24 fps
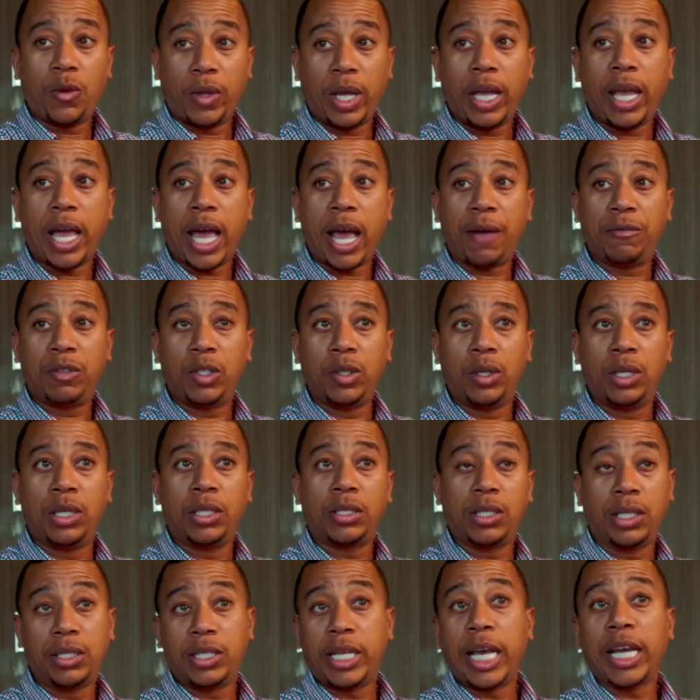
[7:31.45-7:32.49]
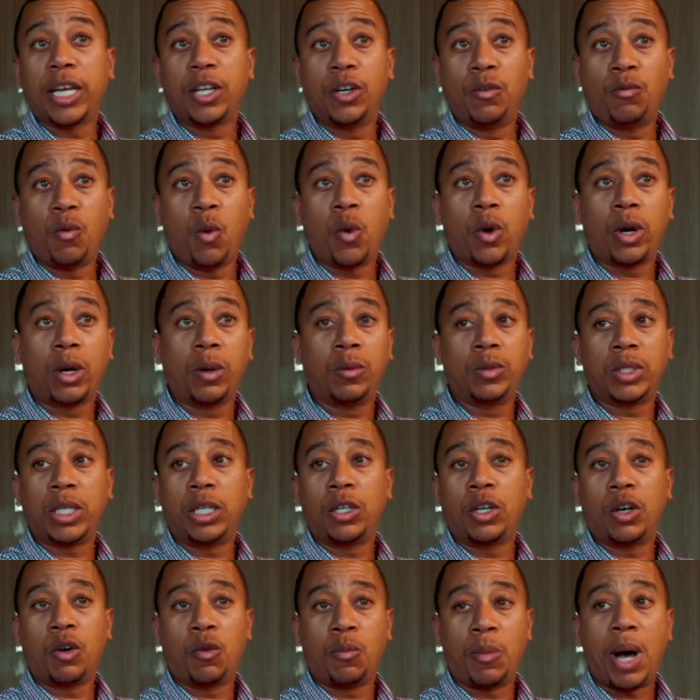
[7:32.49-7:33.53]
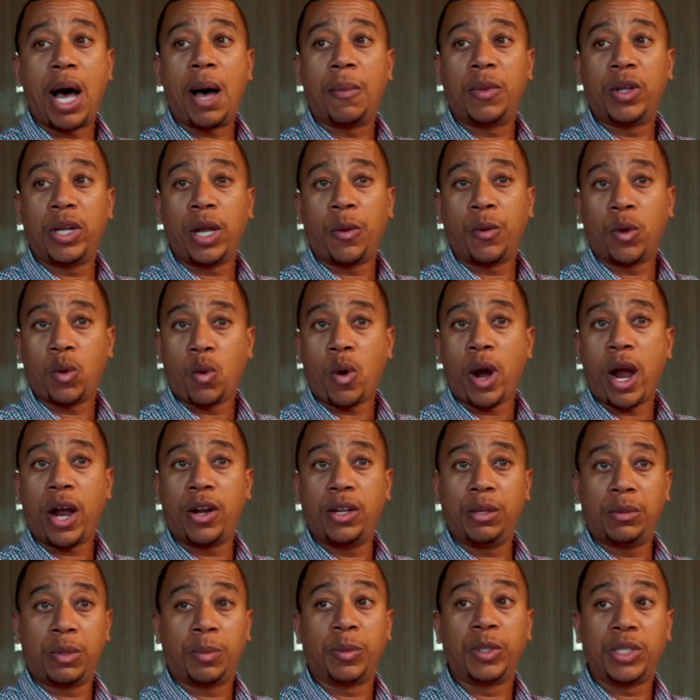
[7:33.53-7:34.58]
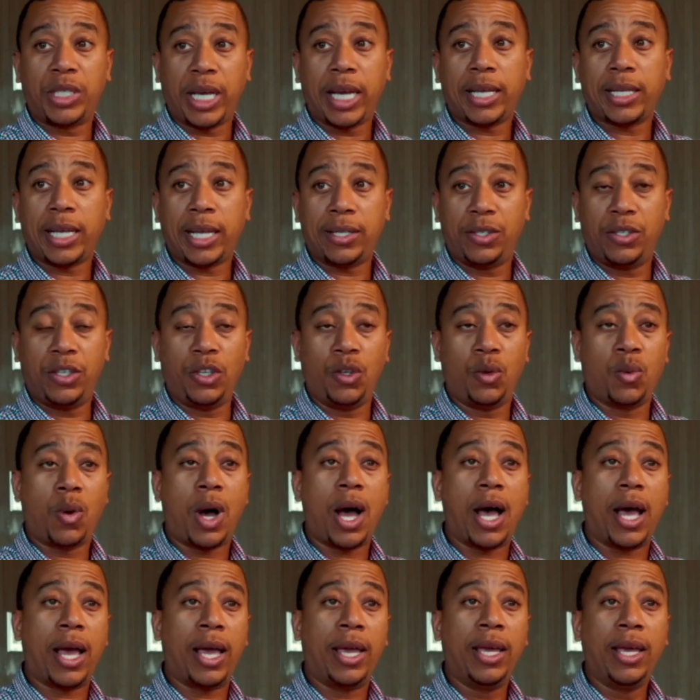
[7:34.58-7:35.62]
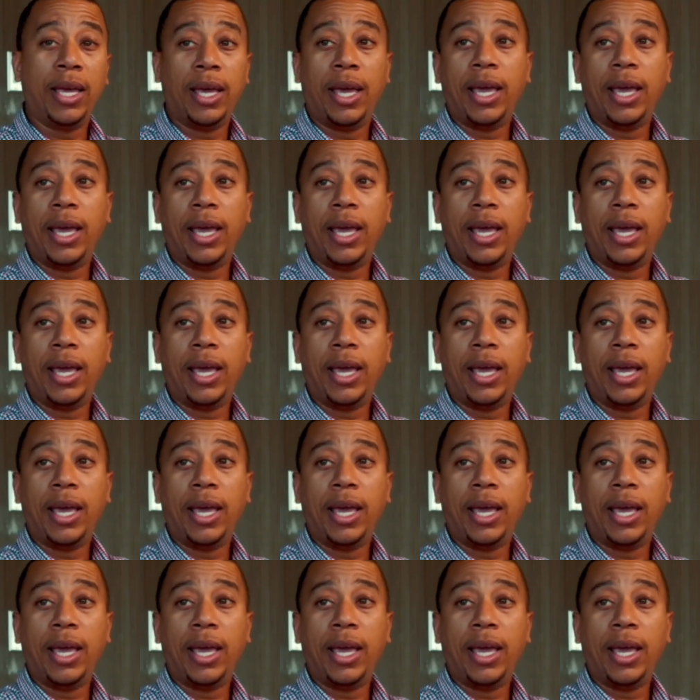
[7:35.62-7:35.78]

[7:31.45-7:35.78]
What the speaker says: They have to, this executive order, it was under Obama, that required them to protect that CUI.